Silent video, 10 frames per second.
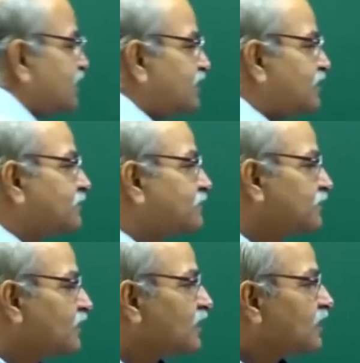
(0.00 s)
is
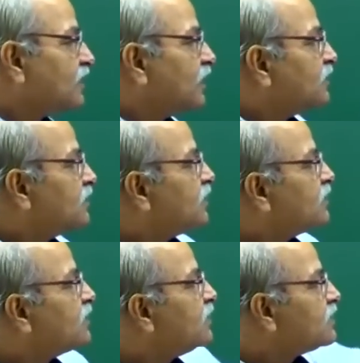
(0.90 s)
that
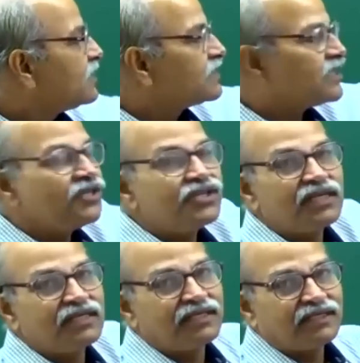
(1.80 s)
this is
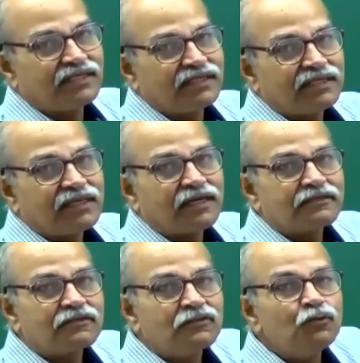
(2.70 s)
essentially
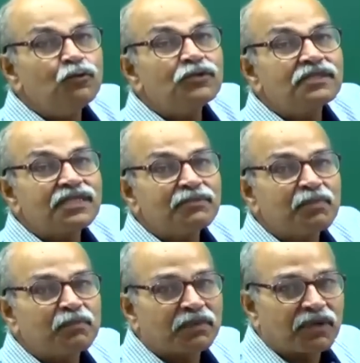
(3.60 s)
a
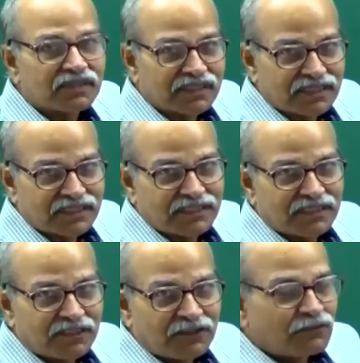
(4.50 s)
two-step
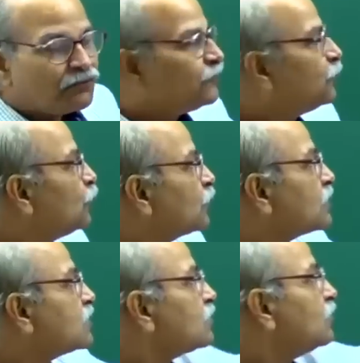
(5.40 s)
process.
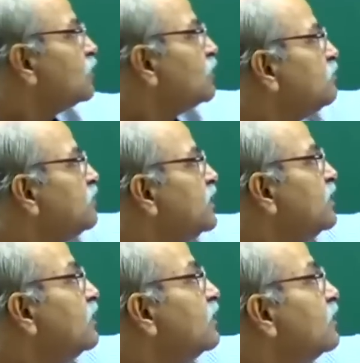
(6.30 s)
Force on
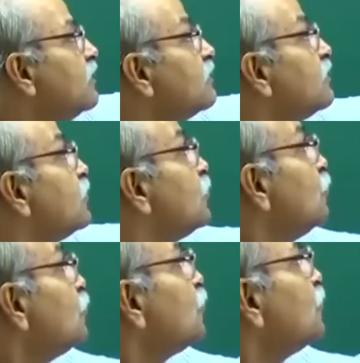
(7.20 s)
B
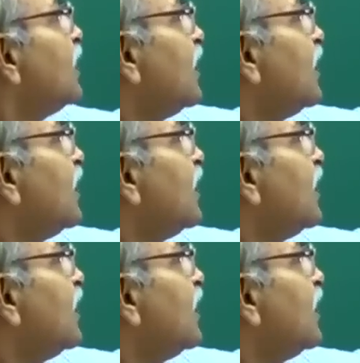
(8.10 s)
due to